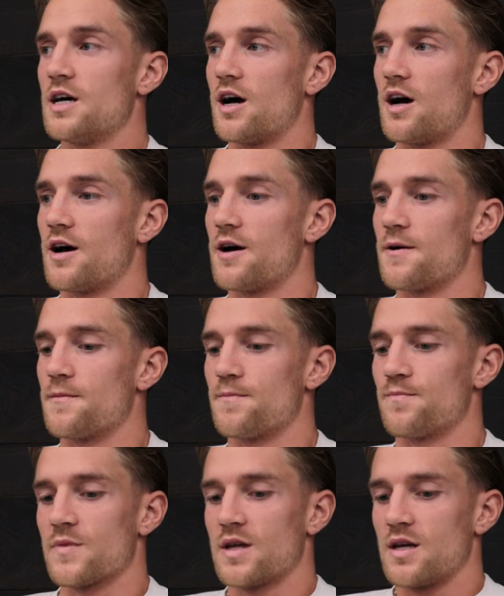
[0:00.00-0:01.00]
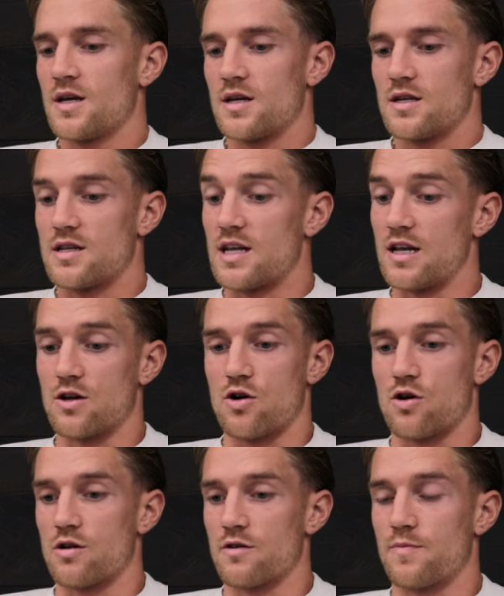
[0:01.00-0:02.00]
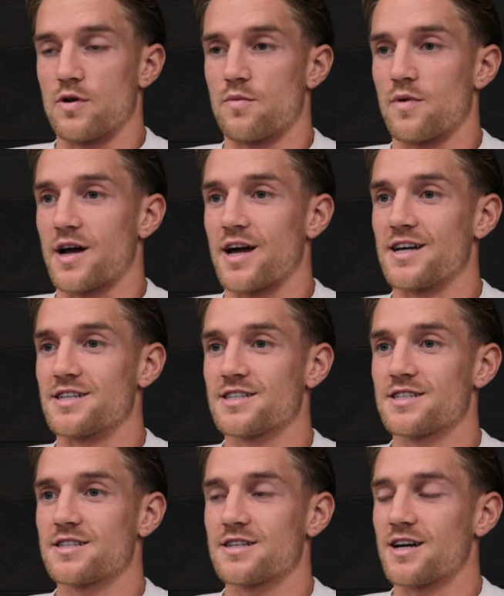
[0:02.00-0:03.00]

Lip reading: Dean and Connor have been on my case,